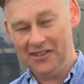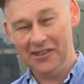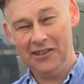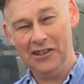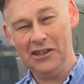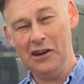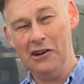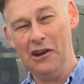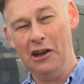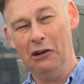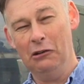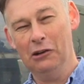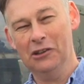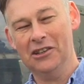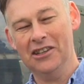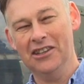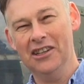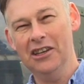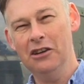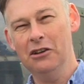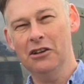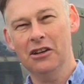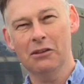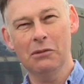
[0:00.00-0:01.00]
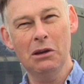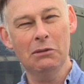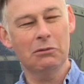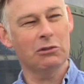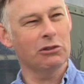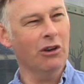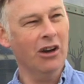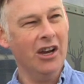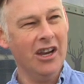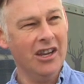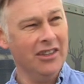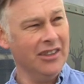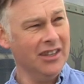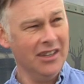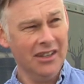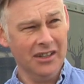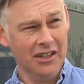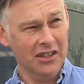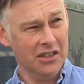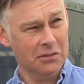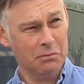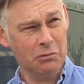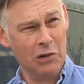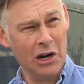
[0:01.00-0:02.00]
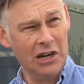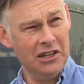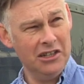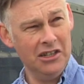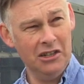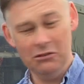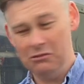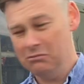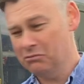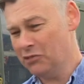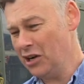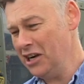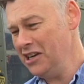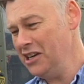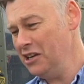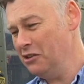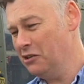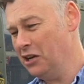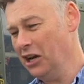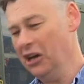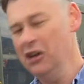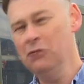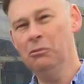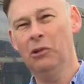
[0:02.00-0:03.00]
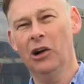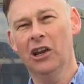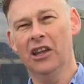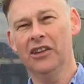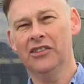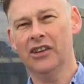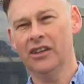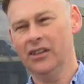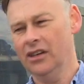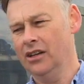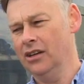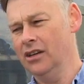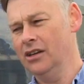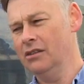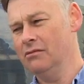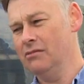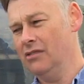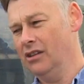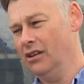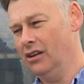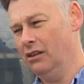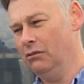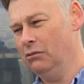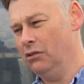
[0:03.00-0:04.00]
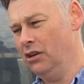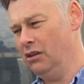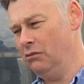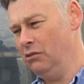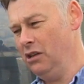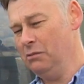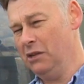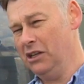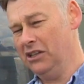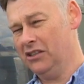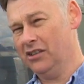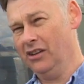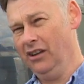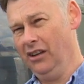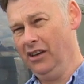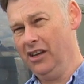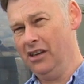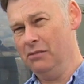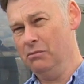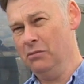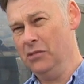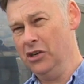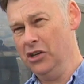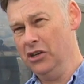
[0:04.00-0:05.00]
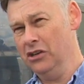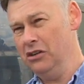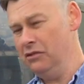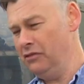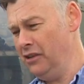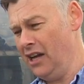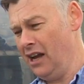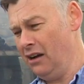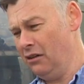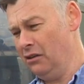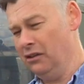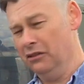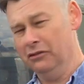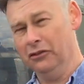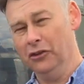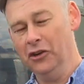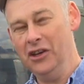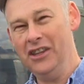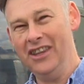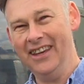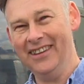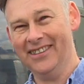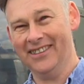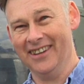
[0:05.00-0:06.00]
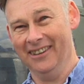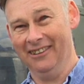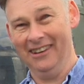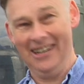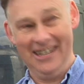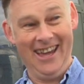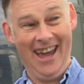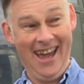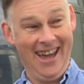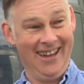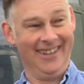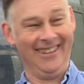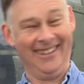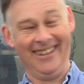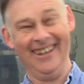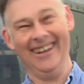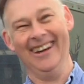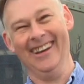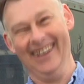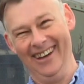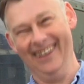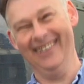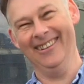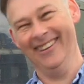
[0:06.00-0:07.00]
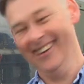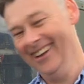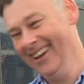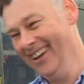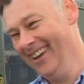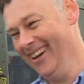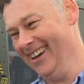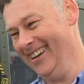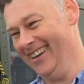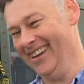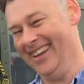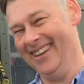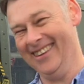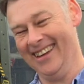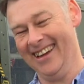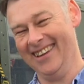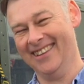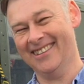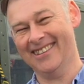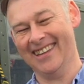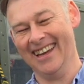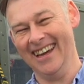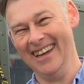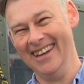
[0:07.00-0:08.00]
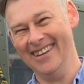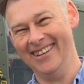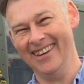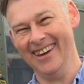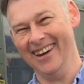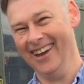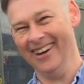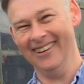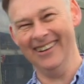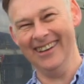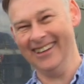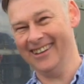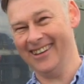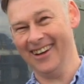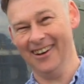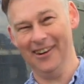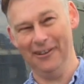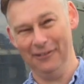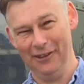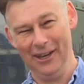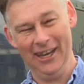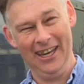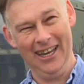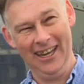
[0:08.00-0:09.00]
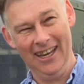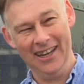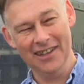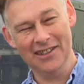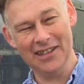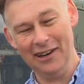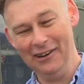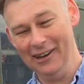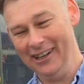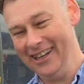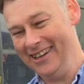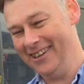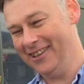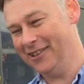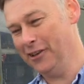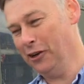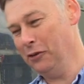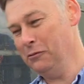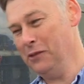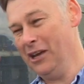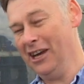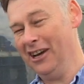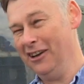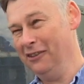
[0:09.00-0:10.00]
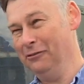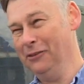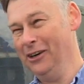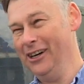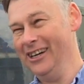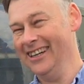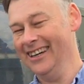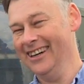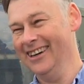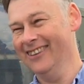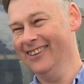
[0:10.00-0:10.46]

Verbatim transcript: didn't know what to do. And I remember Ryan, this brand new co-pilot, said, "Are we meant to manoeuvre now or avoid this?" And I went, "Yes," Definitely. At that stage, he kind of totally shot me out of my,